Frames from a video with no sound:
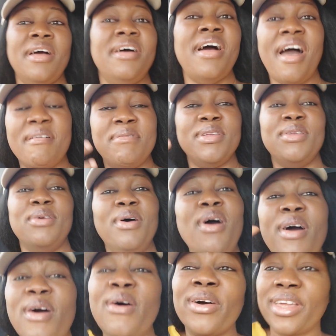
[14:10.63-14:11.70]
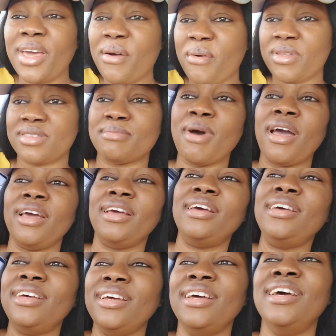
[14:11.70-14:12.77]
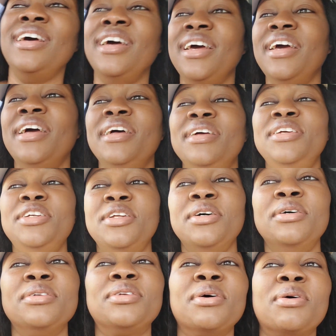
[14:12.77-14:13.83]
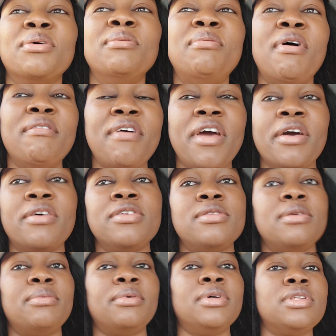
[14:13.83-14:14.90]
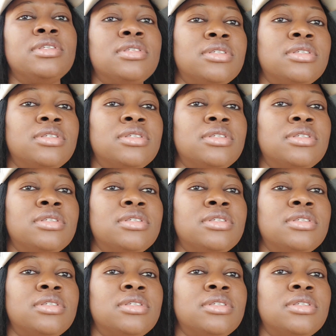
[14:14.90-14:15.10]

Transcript: I've been okay with my Tokubo vehicles, but